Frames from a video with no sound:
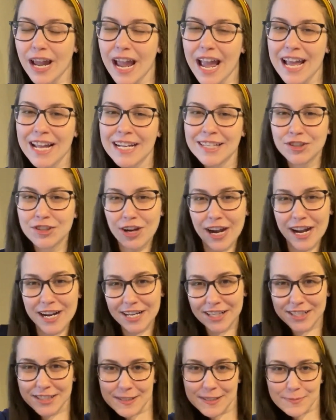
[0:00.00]
and try to
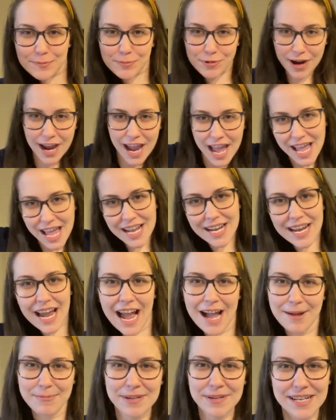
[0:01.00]
spread
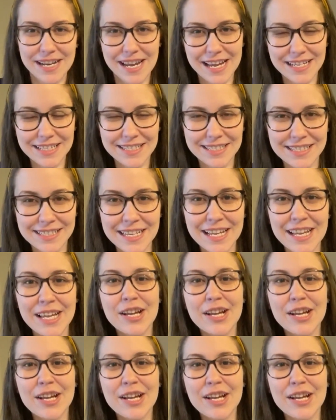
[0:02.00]
happiness.